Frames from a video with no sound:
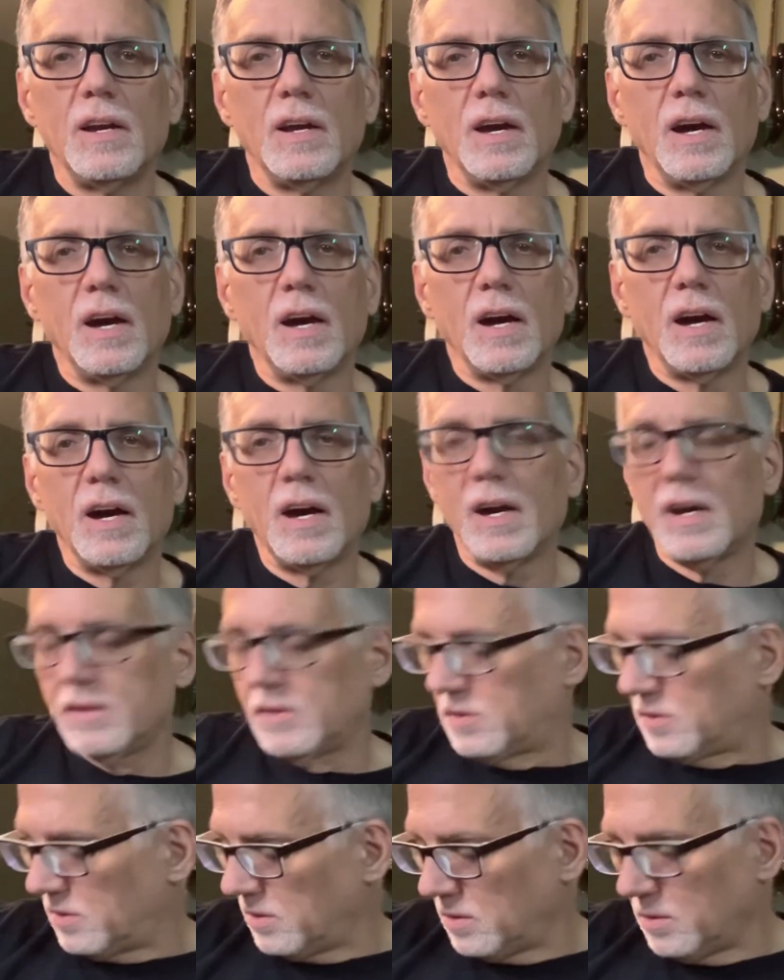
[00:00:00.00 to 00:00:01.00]

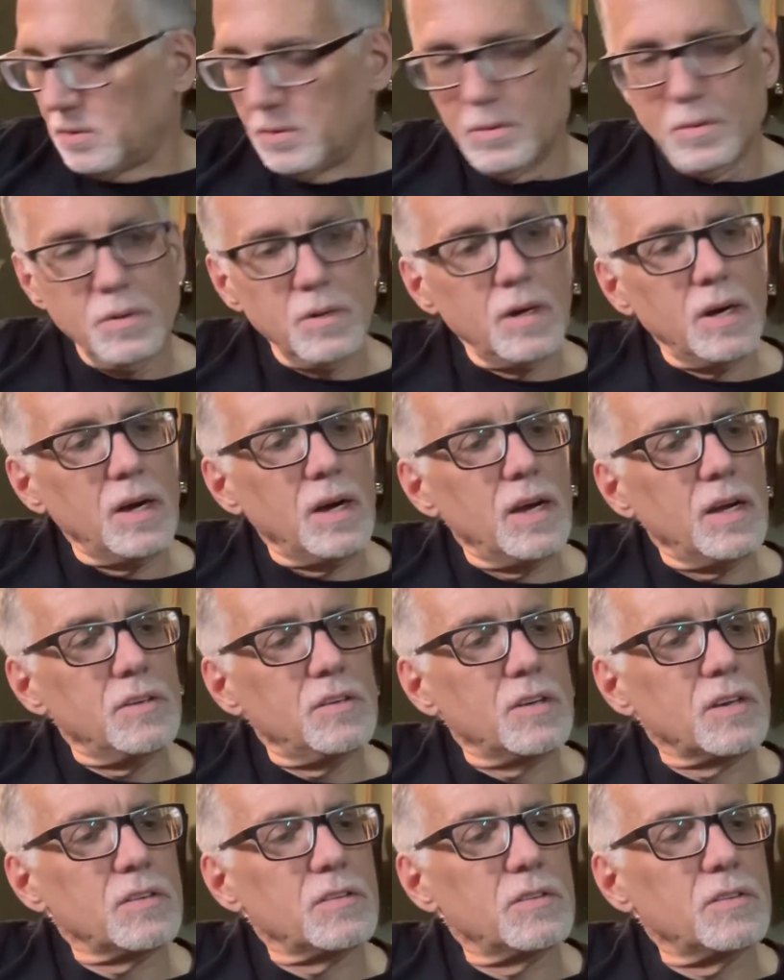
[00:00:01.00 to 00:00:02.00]
to
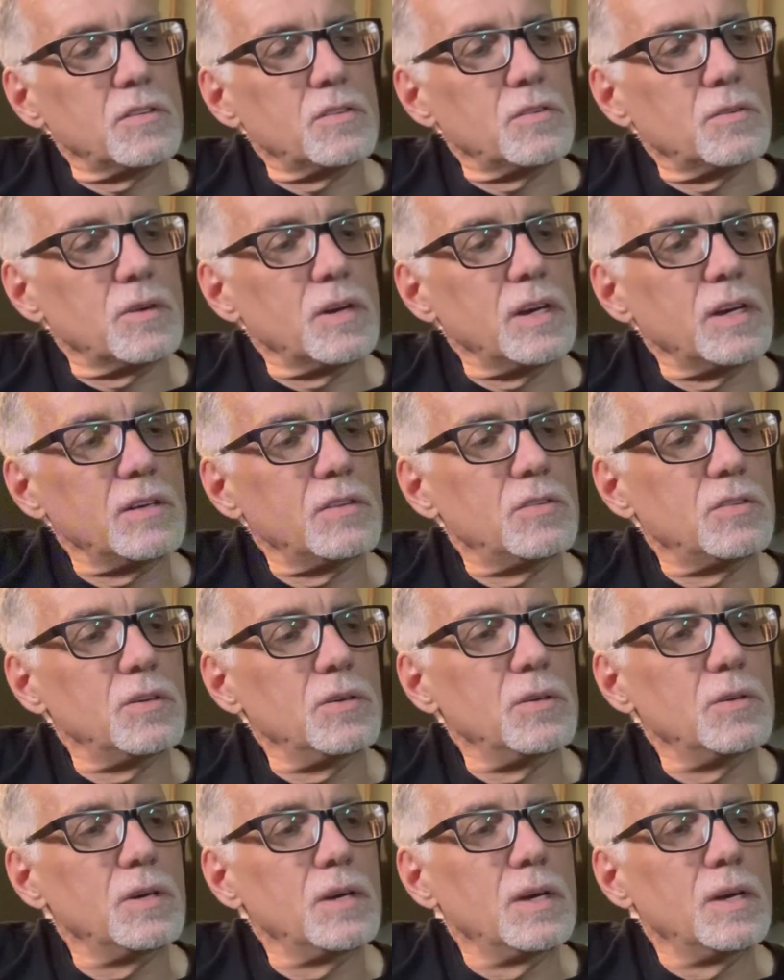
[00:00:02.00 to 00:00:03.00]
adjust the string
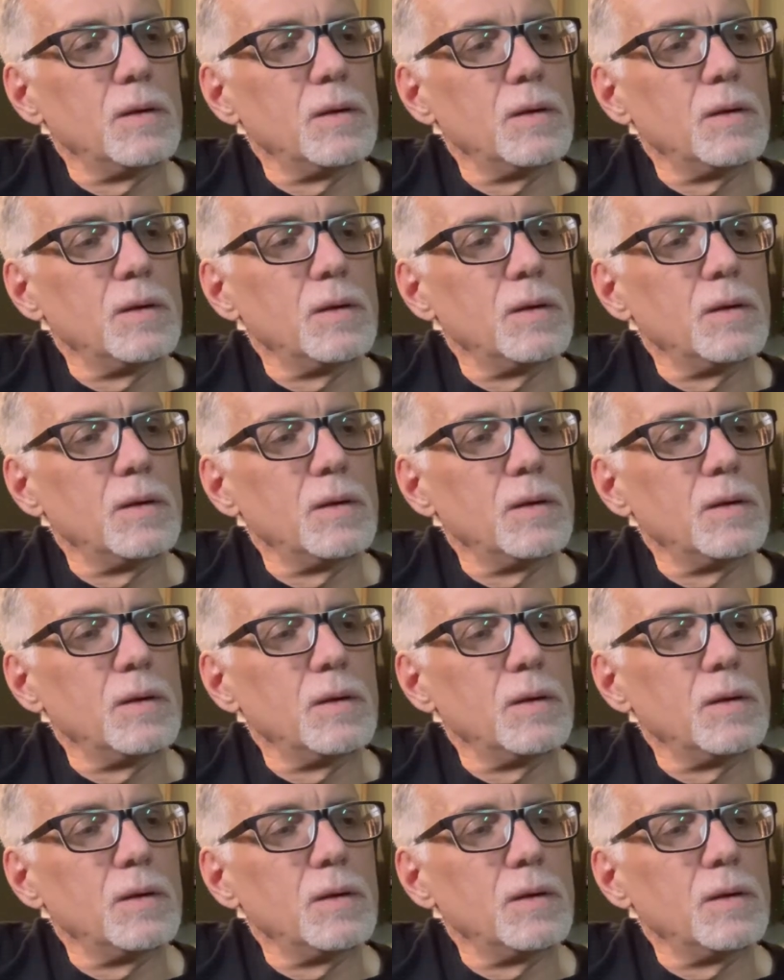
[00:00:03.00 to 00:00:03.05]
to